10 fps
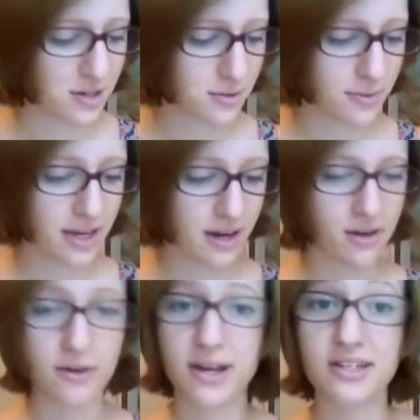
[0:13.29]
We are
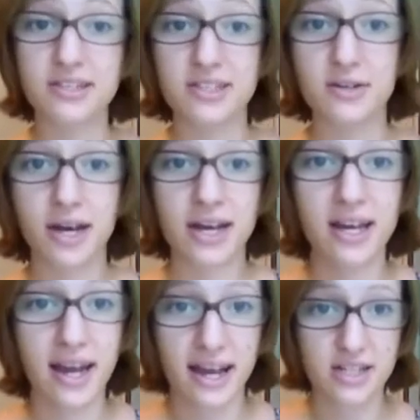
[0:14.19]
going to just go ahead
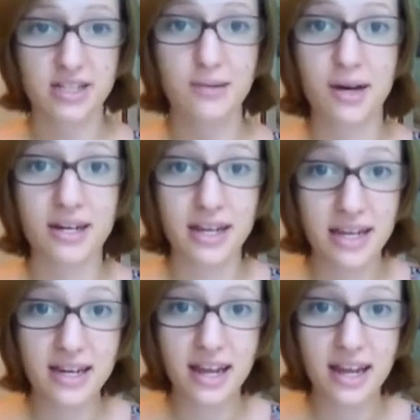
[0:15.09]
and jump on in,